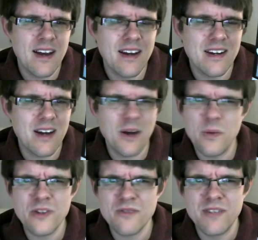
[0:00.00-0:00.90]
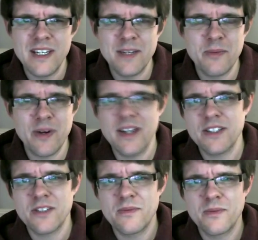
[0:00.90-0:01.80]
I wasn't really
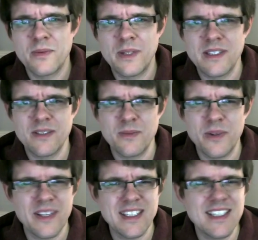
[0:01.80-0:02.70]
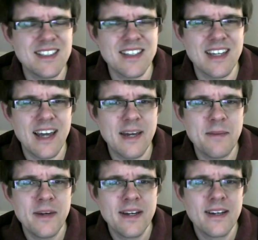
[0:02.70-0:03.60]
impressed with what they did to the game.